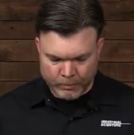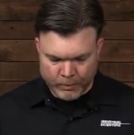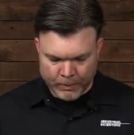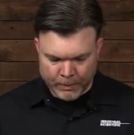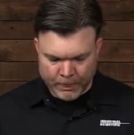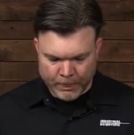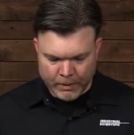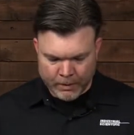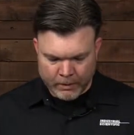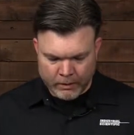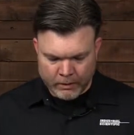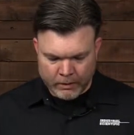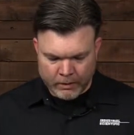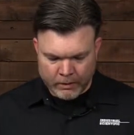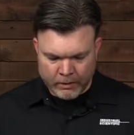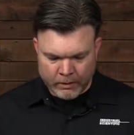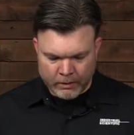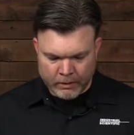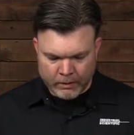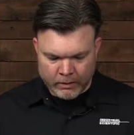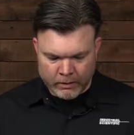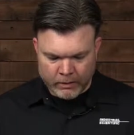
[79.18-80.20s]

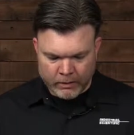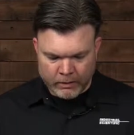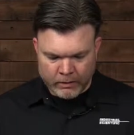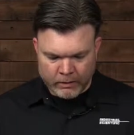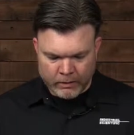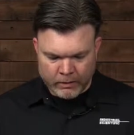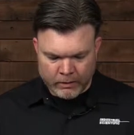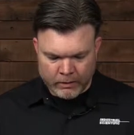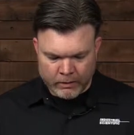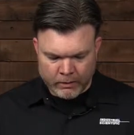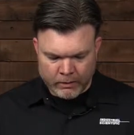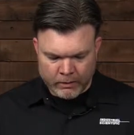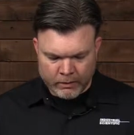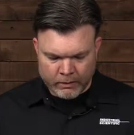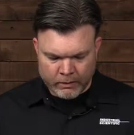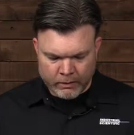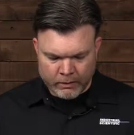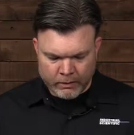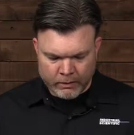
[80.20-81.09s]
(no one is talking)